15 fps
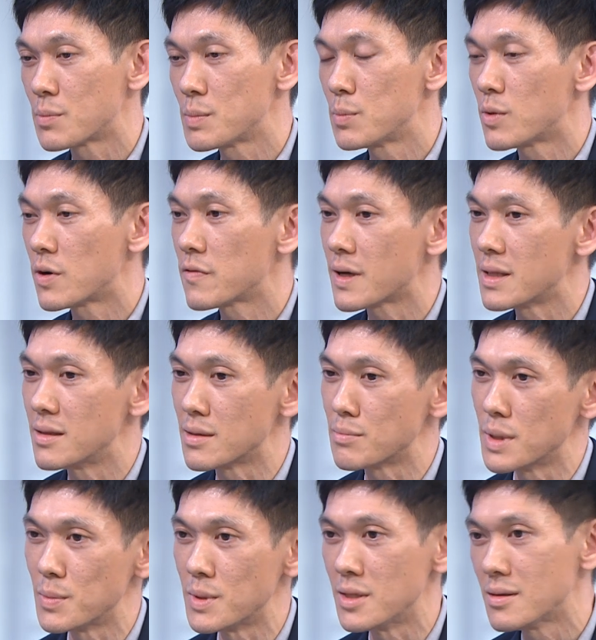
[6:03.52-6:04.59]
quite a bit more
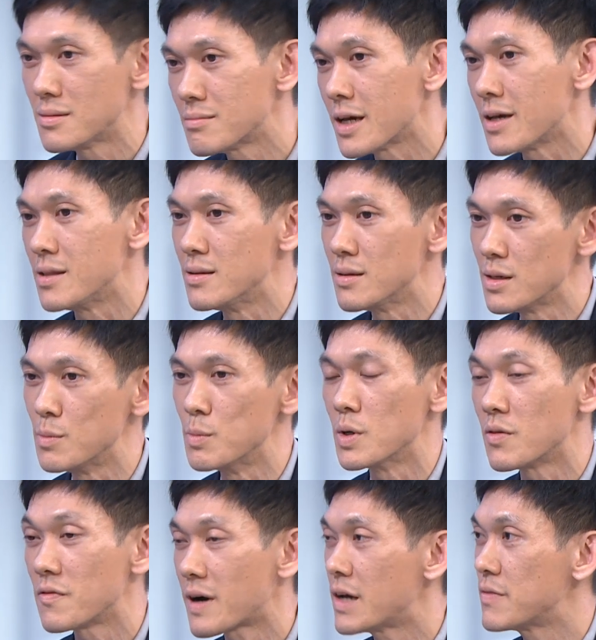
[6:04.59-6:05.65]
funding maybe, and in
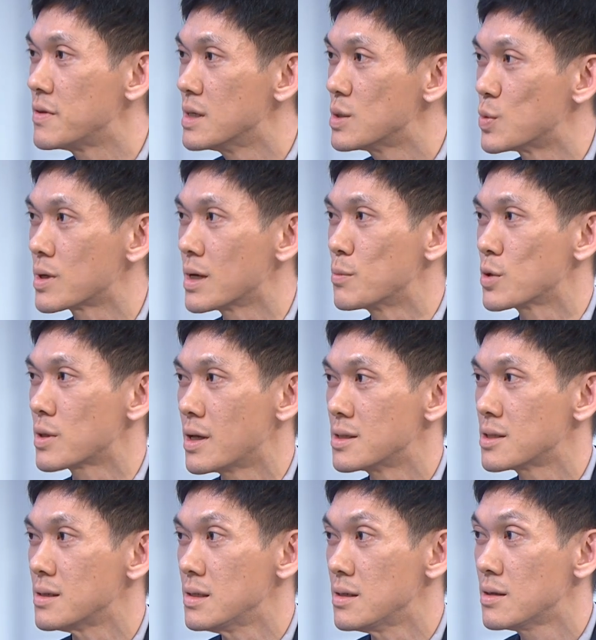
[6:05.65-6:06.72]
about five years we can
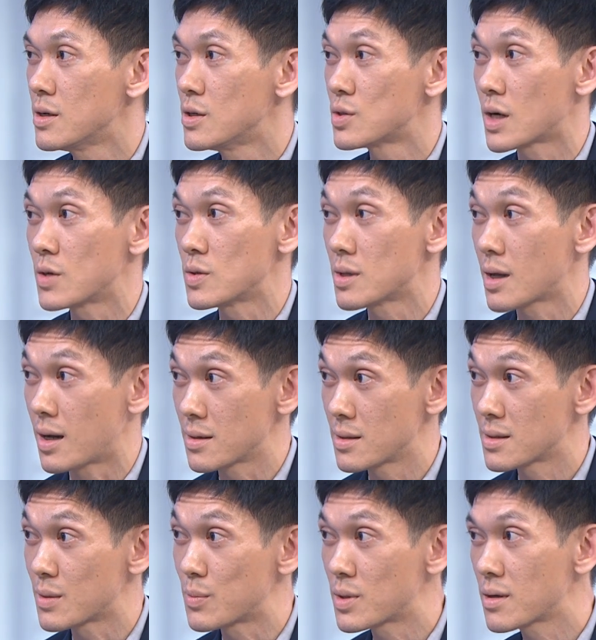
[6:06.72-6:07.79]
potentially try to
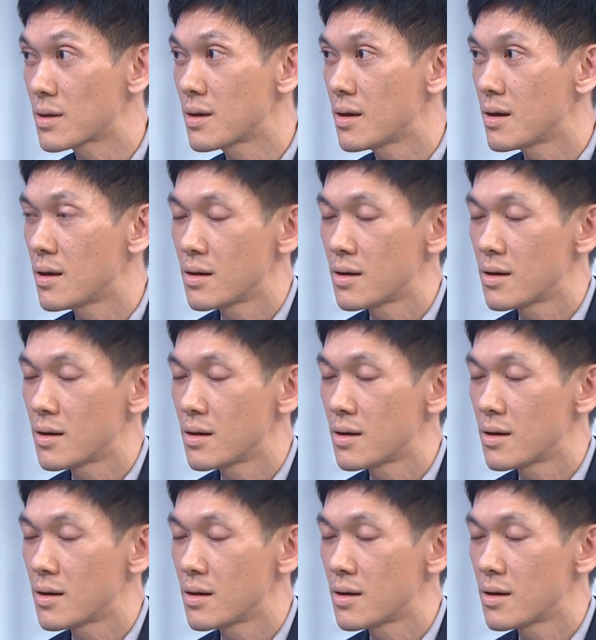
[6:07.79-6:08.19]
target something.